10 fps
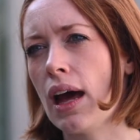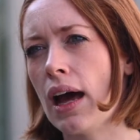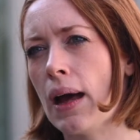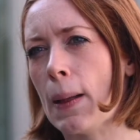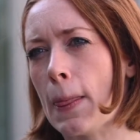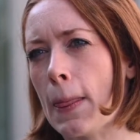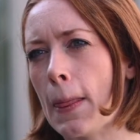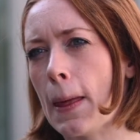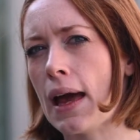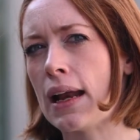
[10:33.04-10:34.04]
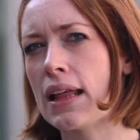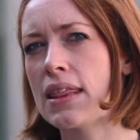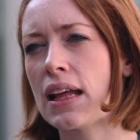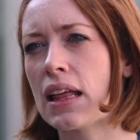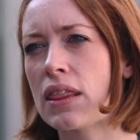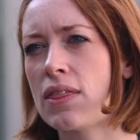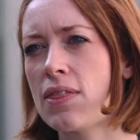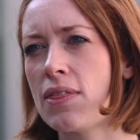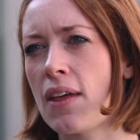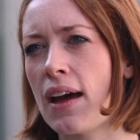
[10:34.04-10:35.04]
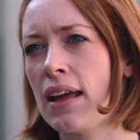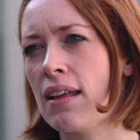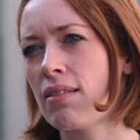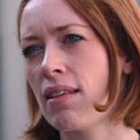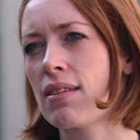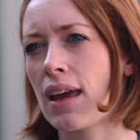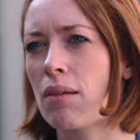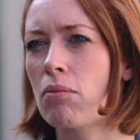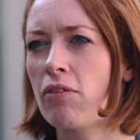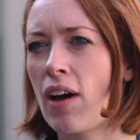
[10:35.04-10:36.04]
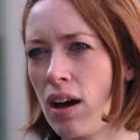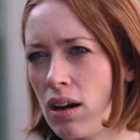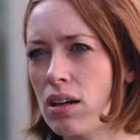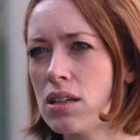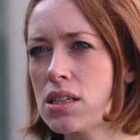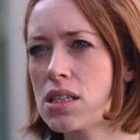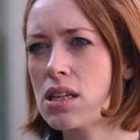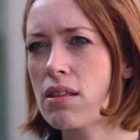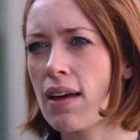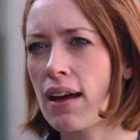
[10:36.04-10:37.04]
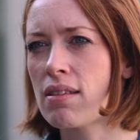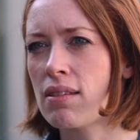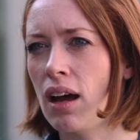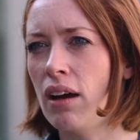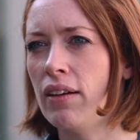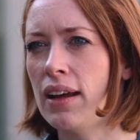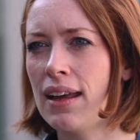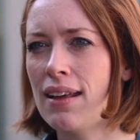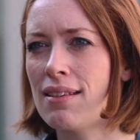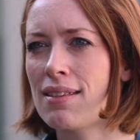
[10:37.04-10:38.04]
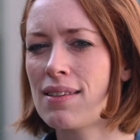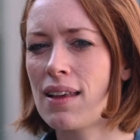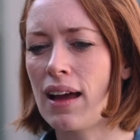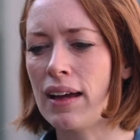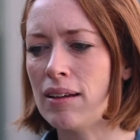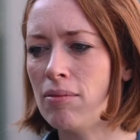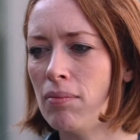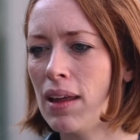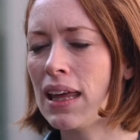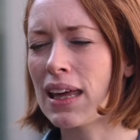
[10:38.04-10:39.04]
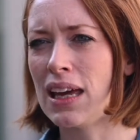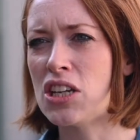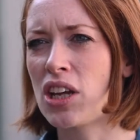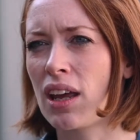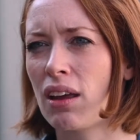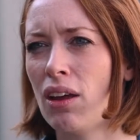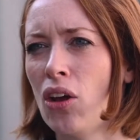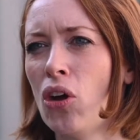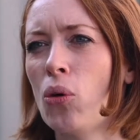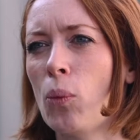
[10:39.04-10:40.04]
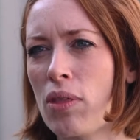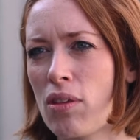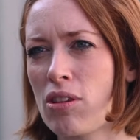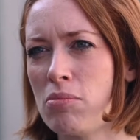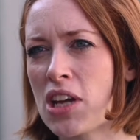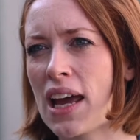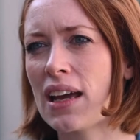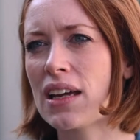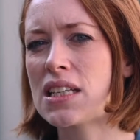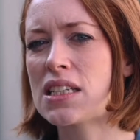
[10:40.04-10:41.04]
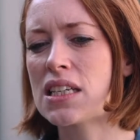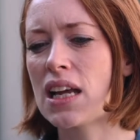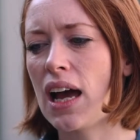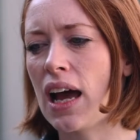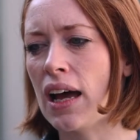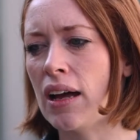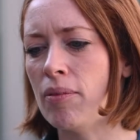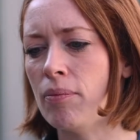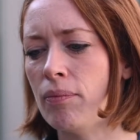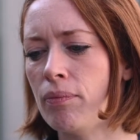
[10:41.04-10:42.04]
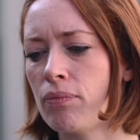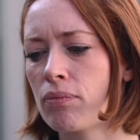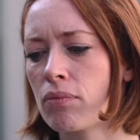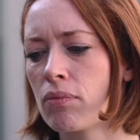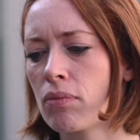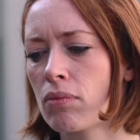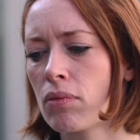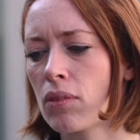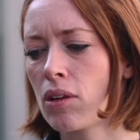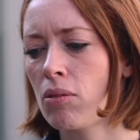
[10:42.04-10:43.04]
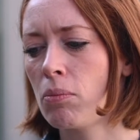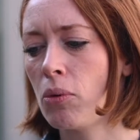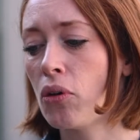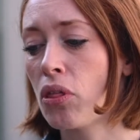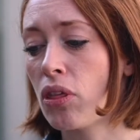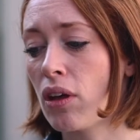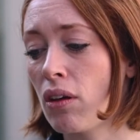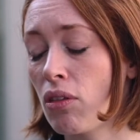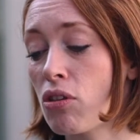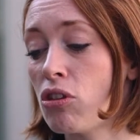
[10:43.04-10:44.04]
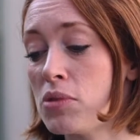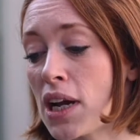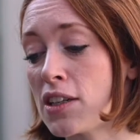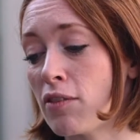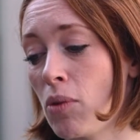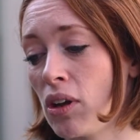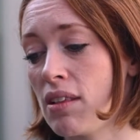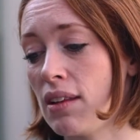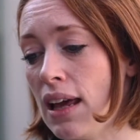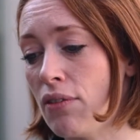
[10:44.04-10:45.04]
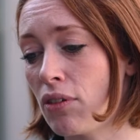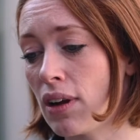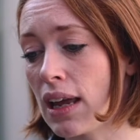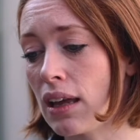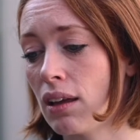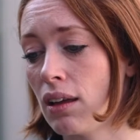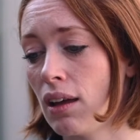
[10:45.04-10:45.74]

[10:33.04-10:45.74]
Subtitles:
And I think that is the same for art, that Sara is engaging with a subject, both the subject of modern slavery